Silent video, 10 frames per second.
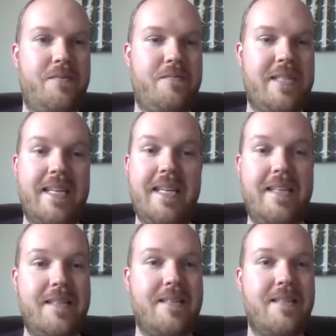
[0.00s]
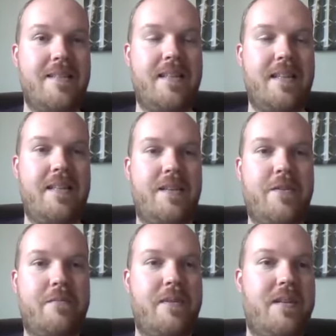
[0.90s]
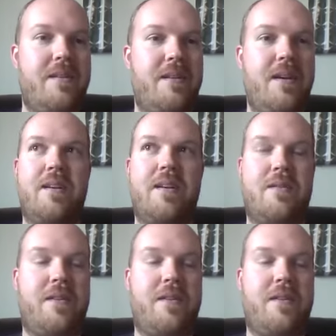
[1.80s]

cities. They determine you know,